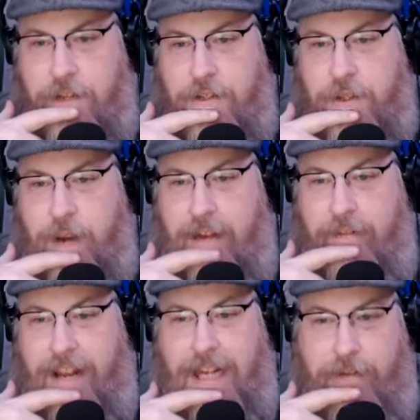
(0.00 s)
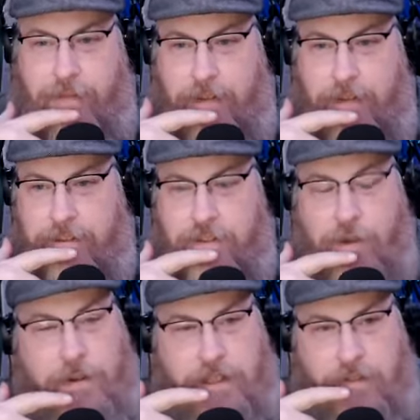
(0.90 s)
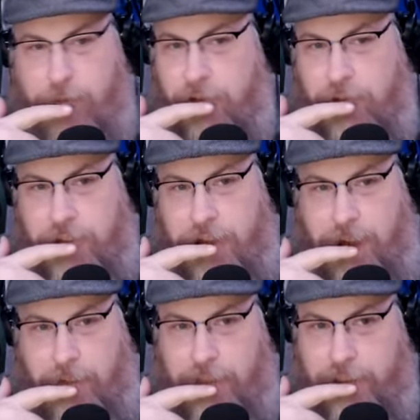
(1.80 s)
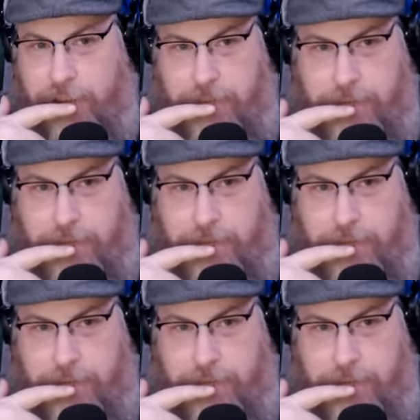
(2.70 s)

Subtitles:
Do you have any favorite stories from your childhood?